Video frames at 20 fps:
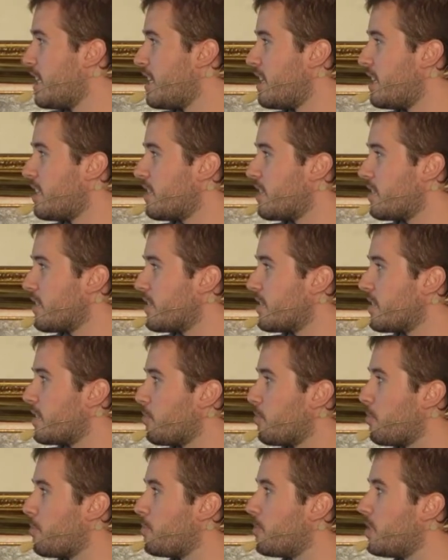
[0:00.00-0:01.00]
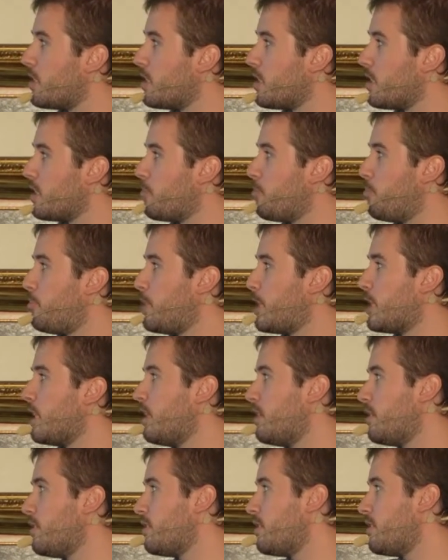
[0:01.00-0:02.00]
There are some
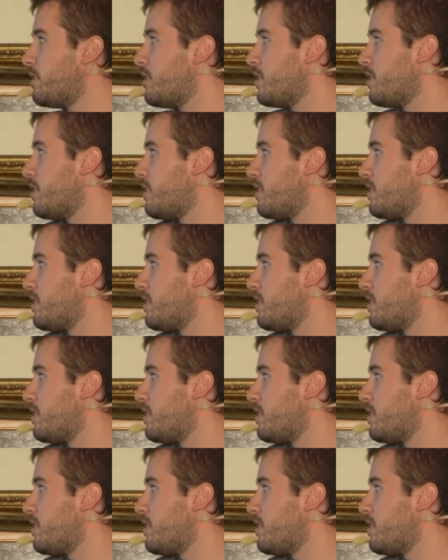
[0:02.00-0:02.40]
peculiar